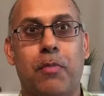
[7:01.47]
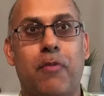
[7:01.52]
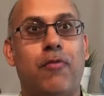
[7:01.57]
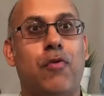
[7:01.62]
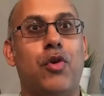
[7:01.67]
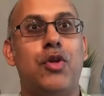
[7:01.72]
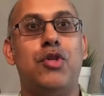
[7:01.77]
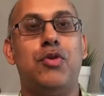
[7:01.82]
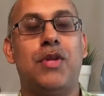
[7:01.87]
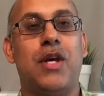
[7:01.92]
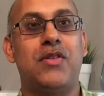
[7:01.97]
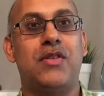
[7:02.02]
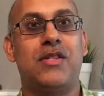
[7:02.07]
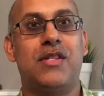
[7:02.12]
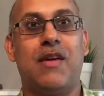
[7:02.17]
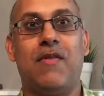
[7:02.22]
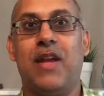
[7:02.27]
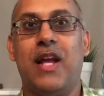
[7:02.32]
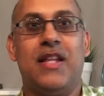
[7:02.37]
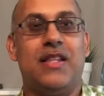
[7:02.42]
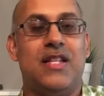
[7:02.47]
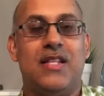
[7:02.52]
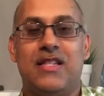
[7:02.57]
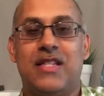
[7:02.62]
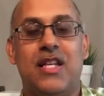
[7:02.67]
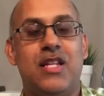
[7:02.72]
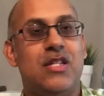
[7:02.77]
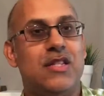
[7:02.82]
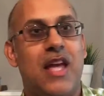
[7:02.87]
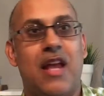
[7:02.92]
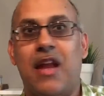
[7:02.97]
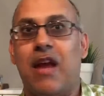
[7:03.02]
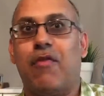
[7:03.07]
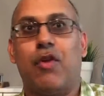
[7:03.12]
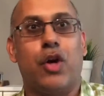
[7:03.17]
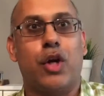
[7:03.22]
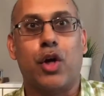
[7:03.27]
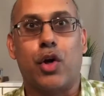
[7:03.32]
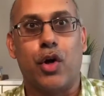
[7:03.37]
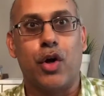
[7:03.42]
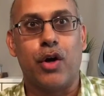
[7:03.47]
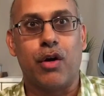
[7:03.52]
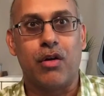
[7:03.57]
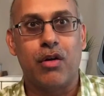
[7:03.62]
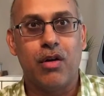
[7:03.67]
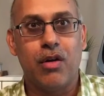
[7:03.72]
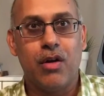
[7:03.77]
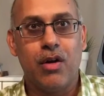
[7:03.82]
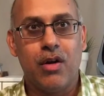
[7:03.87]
Before 2007, they never occurred.